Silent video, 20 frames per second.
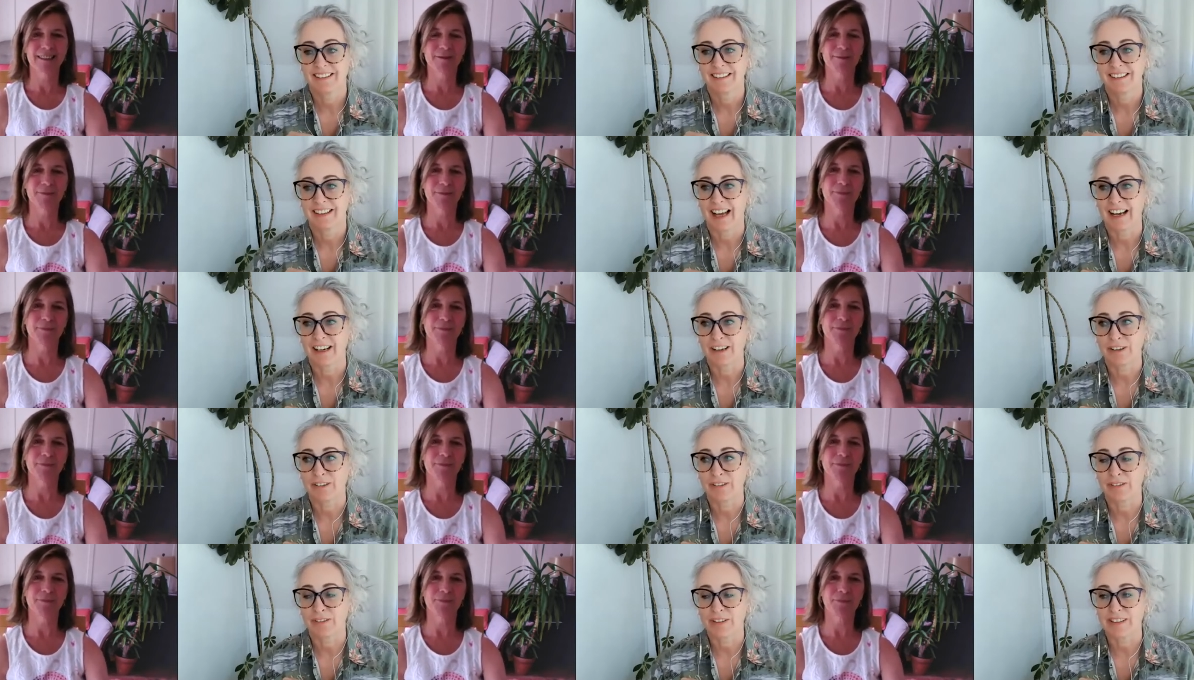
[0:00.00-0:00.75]
Speaker 1: like
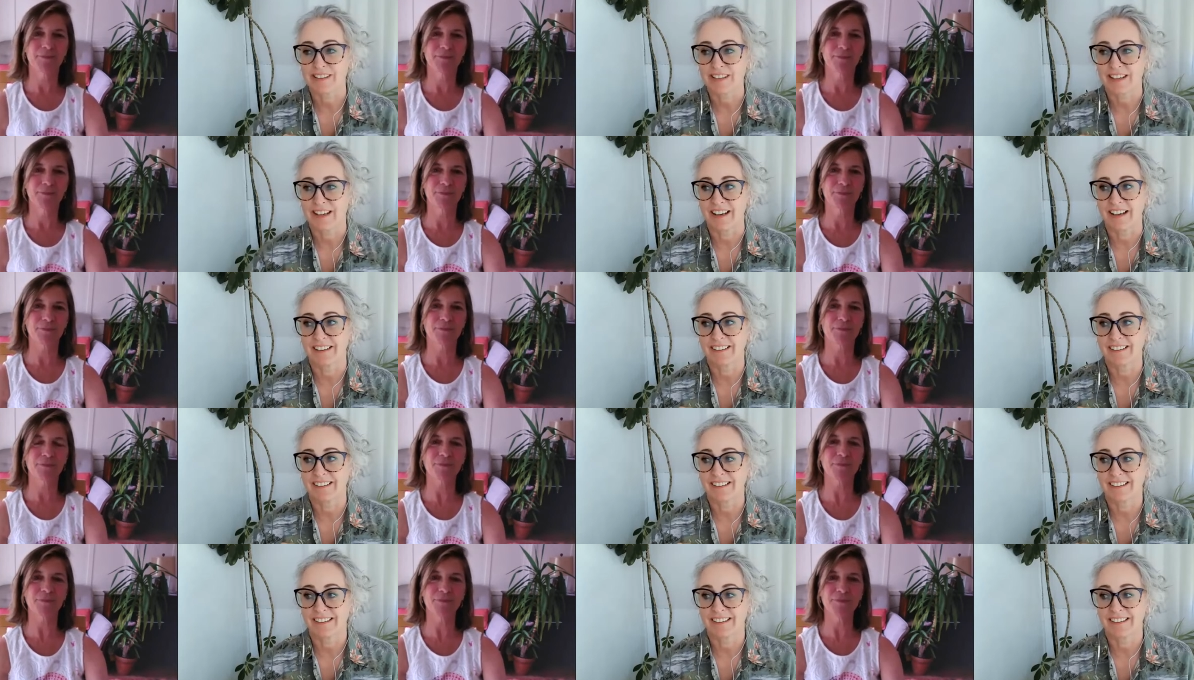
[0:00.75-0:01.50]
was it
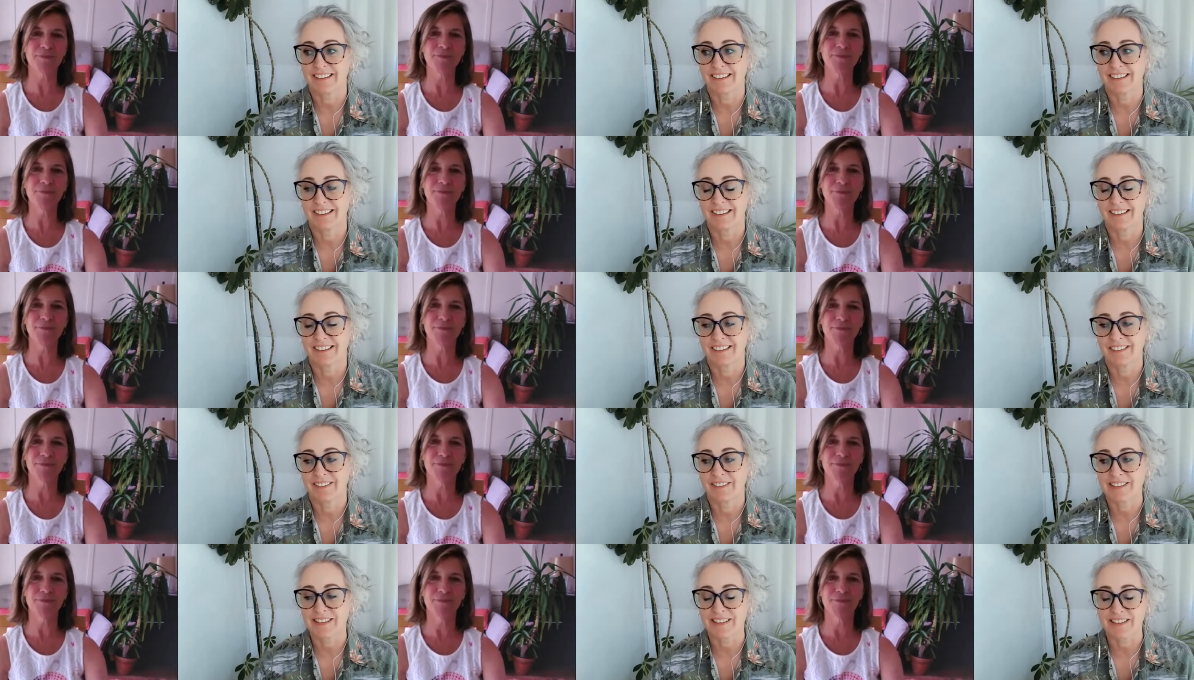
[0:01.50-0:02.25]

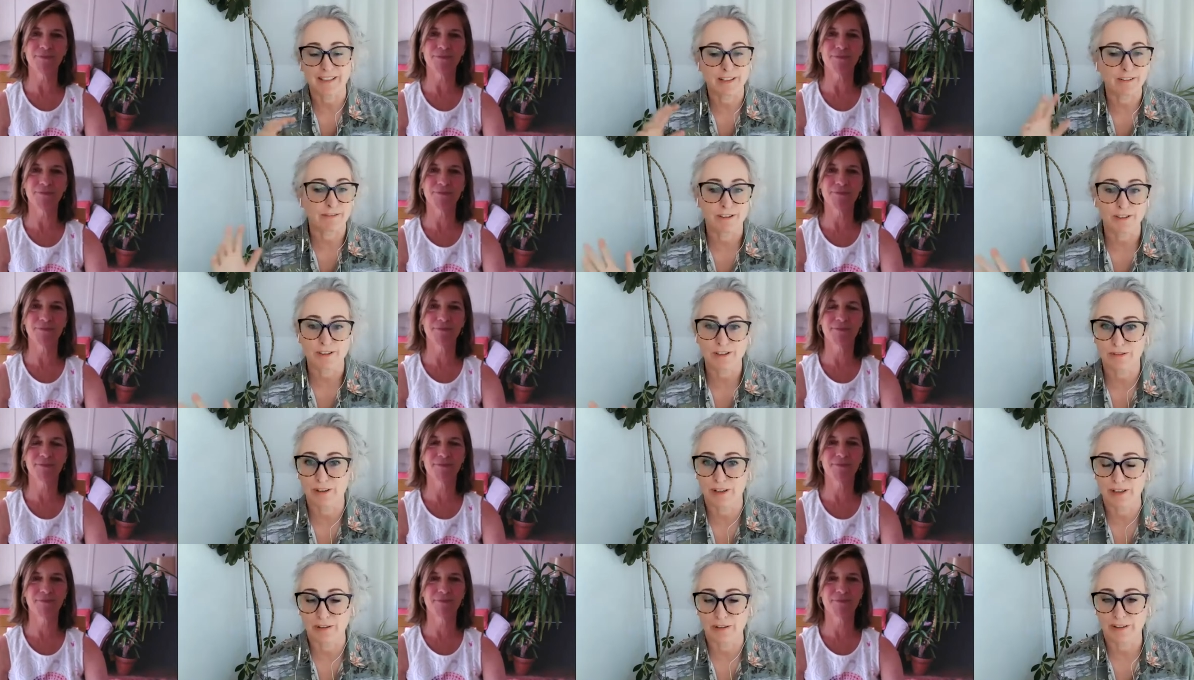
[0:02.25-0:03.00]
was it different to
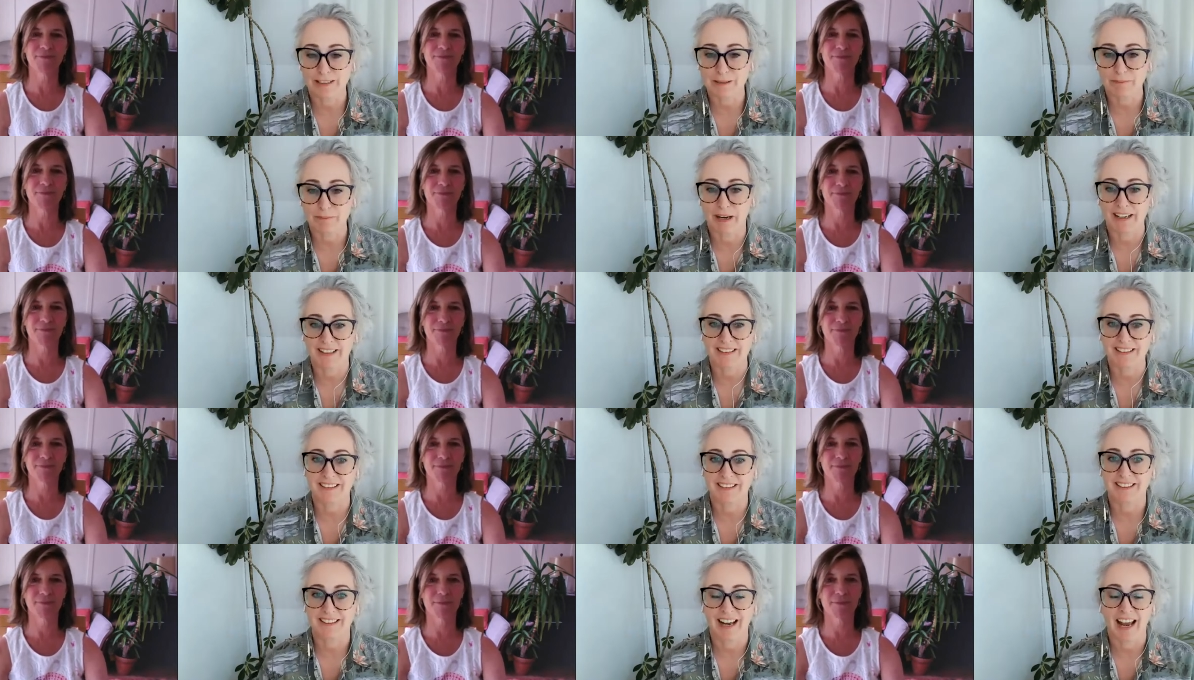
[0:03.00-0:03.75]
what you
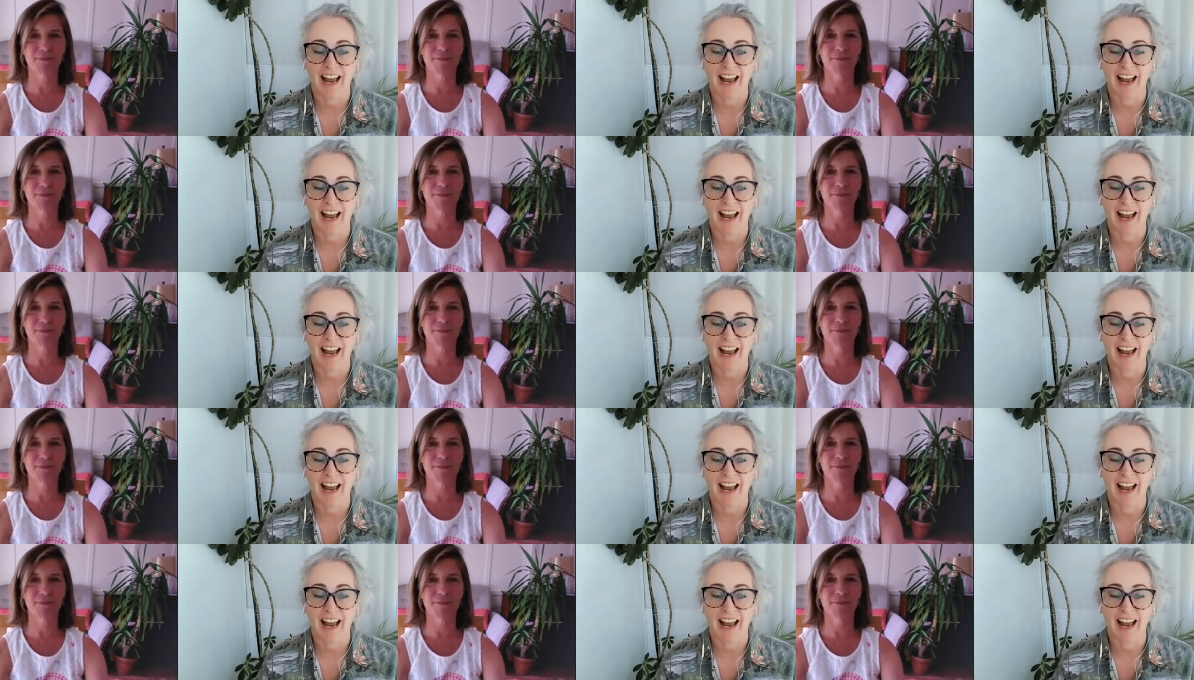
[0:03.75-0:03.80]
expected?